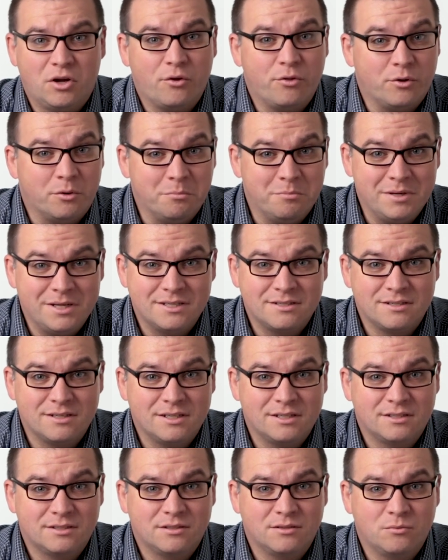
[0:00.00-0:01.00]
or their
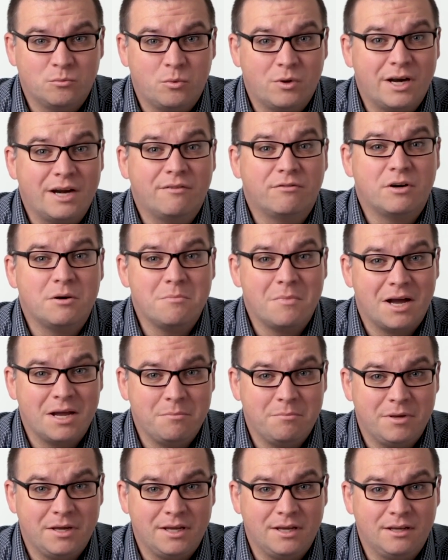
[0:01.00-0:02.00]
business, whatever it
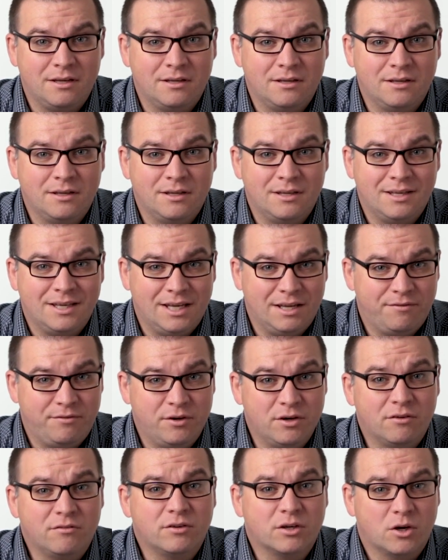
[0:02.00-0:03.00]
might be, if
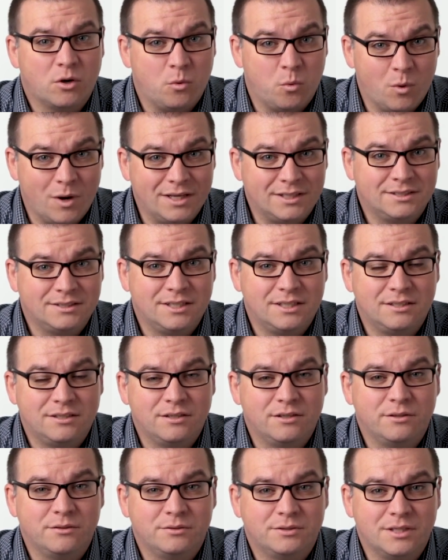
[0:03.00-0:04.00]
you're requested
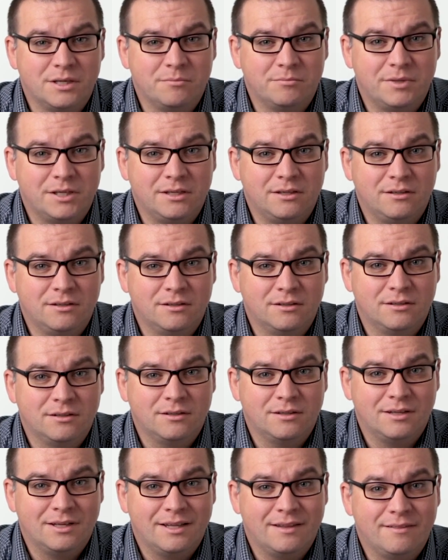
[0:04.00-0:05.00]
to do something,
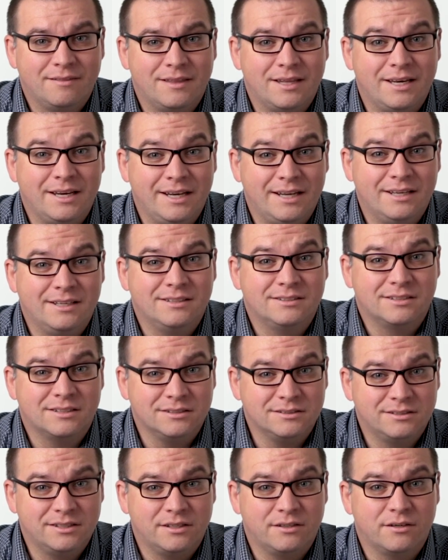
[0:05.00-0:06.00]
then it is
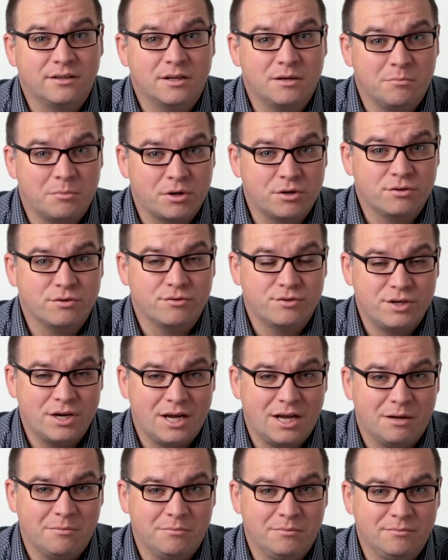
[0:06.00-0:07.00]
considered a commercial
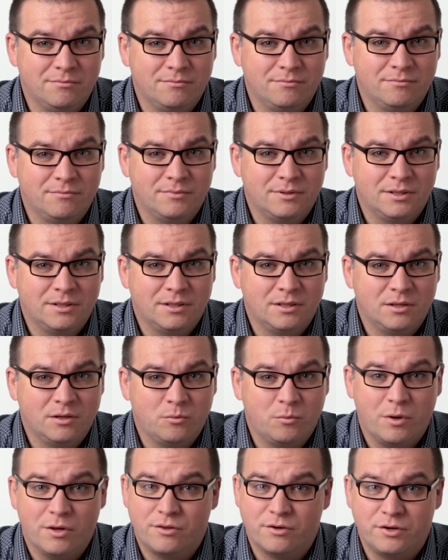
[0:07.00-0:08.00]
job.
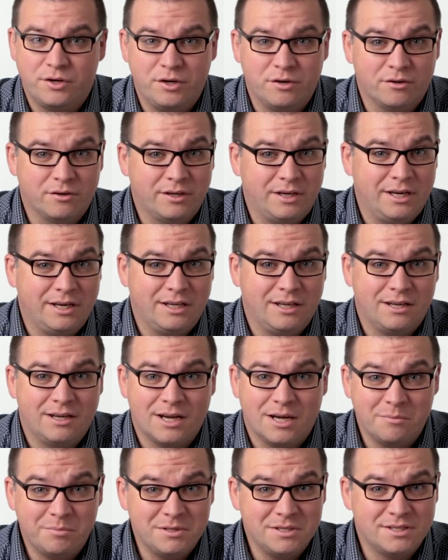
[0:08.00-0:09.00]
Whether you're getting
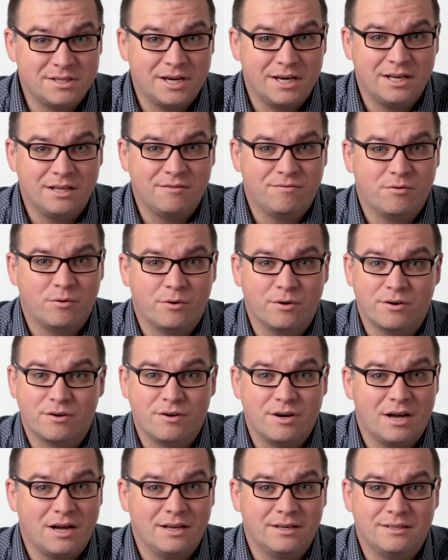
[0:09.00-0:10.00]
compensated for it
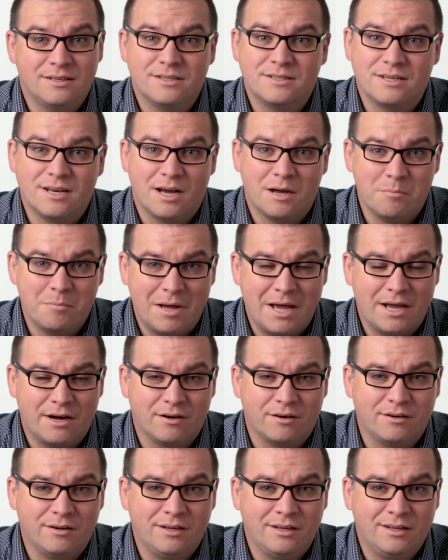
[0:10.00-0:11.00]
or not does not
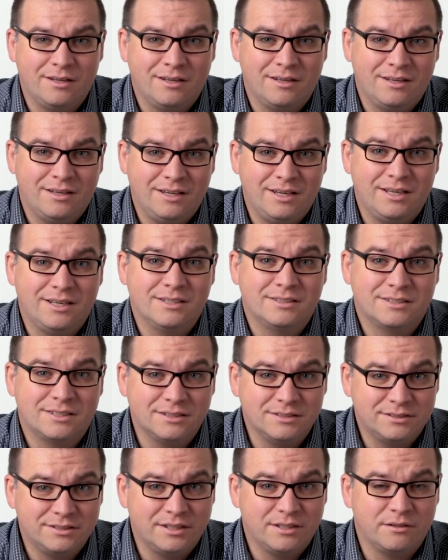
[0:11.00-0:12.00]
matter. It is
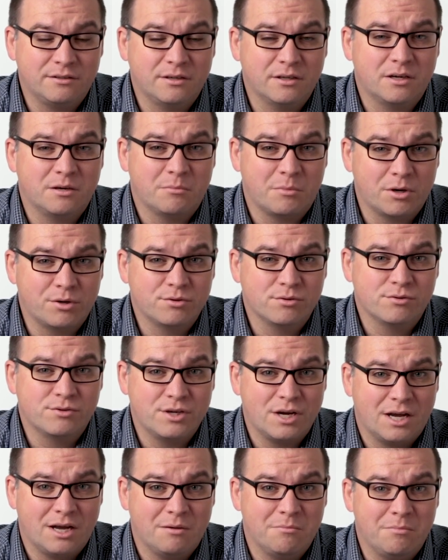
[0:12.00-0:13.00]
considered a commercial
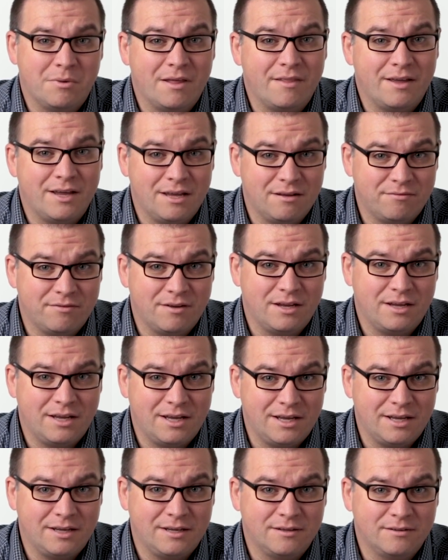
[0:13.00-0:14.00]
job by the
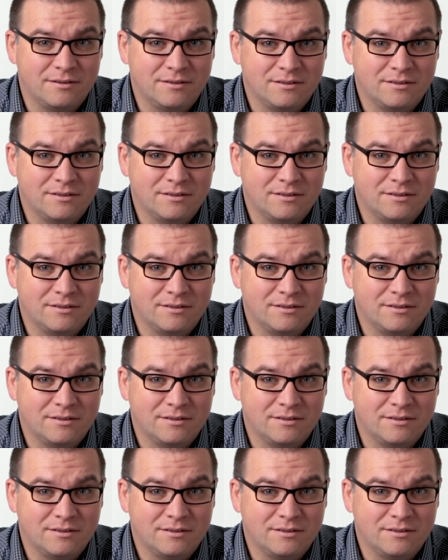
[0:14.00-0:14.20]
FAA.